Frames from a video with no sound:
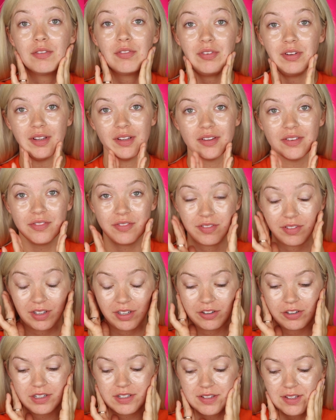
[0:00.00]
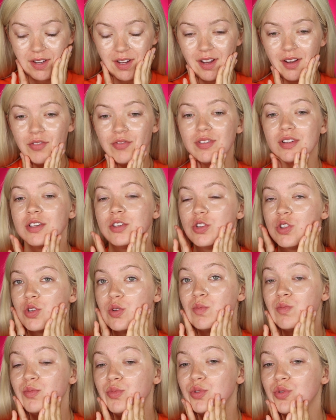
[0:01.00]
It feels very soft and
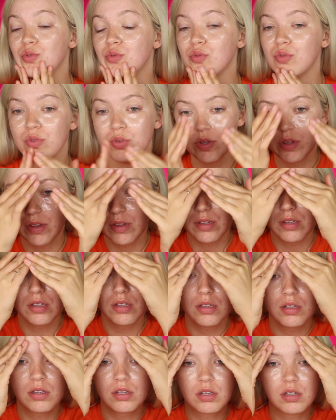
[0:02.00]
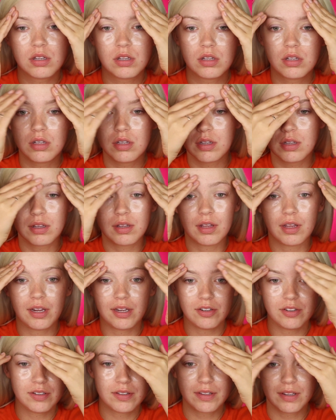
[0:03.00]
smooth.
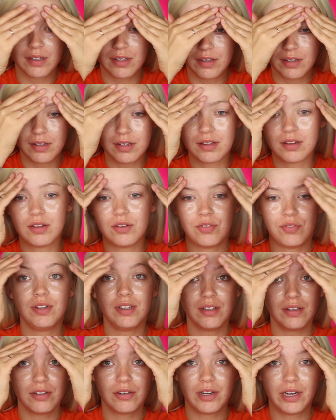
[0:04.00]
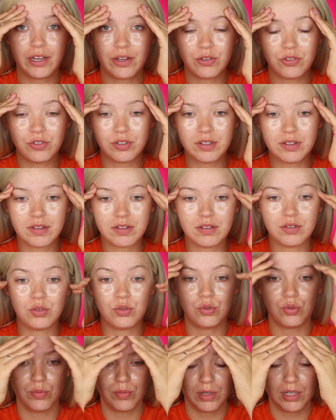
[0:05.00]
I just kind of like to feel around just
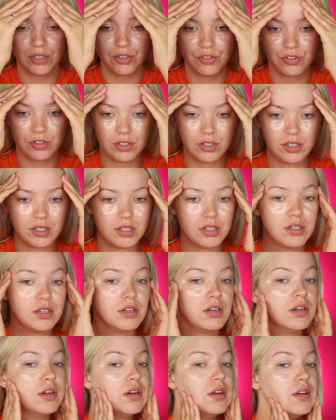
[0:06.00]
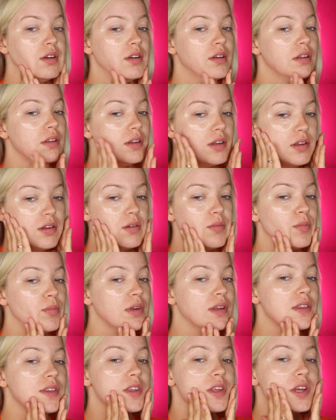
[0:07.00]
to make sure didn't
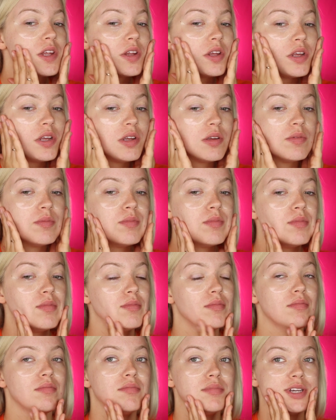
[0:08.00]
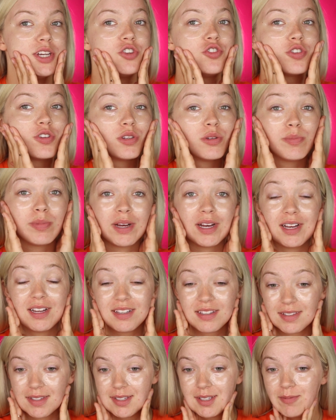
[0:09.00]
miss any major
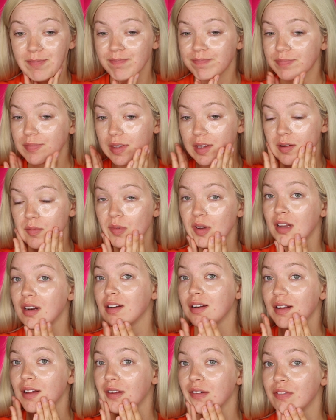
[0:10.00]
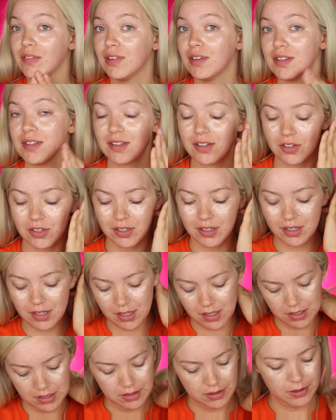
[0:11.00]
spots, but it all feels good.